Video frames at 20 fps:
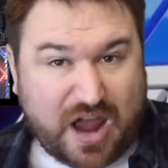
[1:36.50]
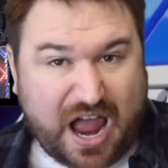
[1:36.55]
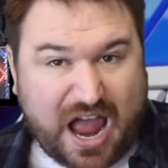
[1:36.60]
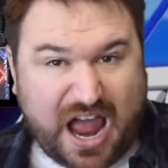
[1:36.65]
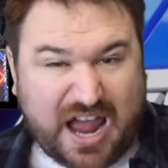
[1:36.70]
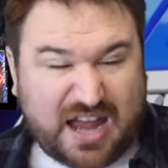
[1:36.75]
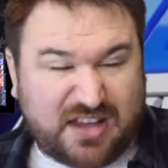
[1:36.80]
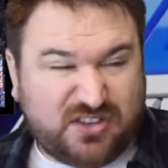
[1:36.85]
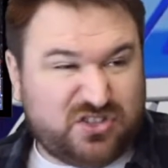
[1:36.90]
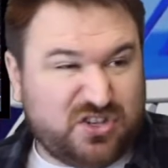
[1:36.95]

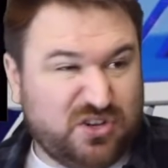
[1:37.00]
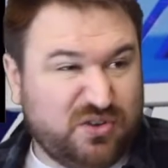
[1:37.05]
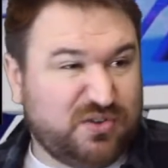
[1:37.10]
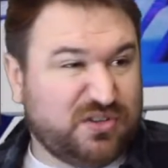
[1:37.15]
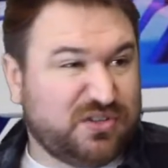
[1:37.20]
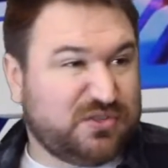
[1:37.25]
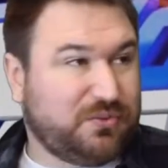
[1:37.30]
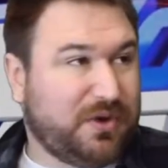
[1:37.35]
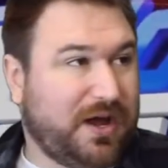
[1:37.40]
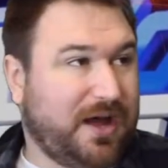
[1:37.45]
attitude
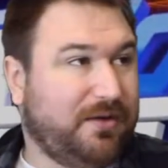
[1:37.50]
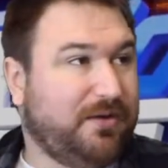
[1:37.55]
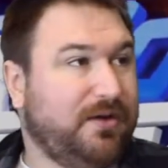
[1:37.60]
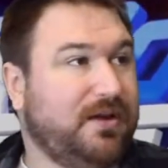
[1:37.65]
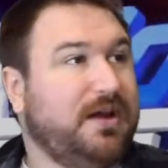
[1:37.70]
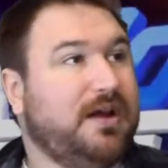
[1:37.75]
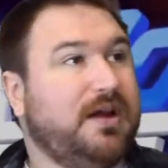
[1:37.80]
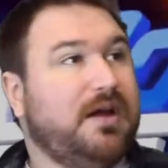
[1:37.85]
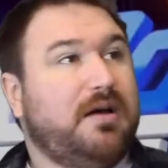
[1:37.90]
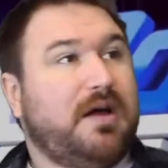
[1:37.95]
as well.
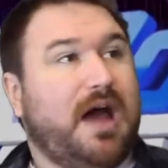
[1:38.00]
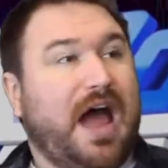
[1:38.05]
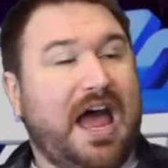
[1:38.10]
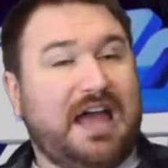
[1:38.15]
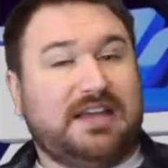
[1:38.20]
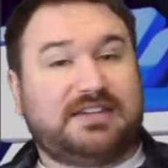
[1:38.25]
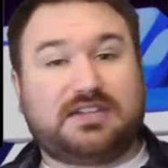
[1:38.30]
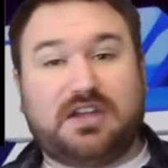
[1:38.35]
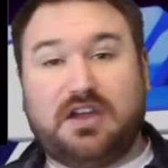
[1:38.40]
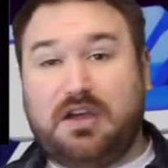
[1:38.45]

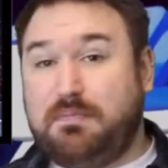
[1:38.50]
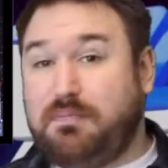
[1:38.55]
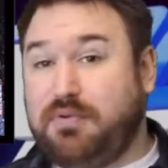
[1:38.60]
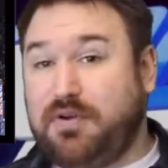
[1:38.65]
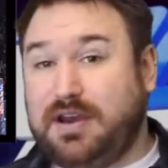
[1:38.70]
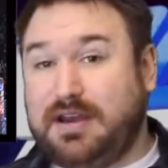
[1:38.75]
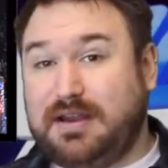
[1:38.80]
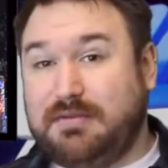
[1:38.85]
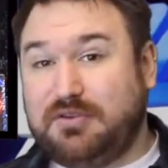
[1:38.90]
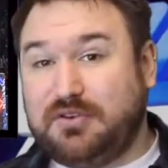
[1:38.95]
Asuka
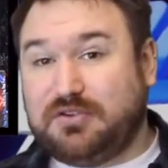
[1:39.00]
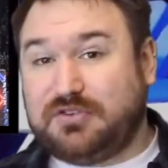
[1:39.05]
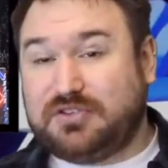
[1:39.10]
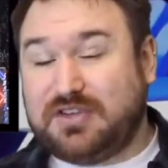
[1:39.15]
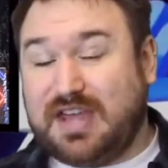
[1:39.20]
pretty much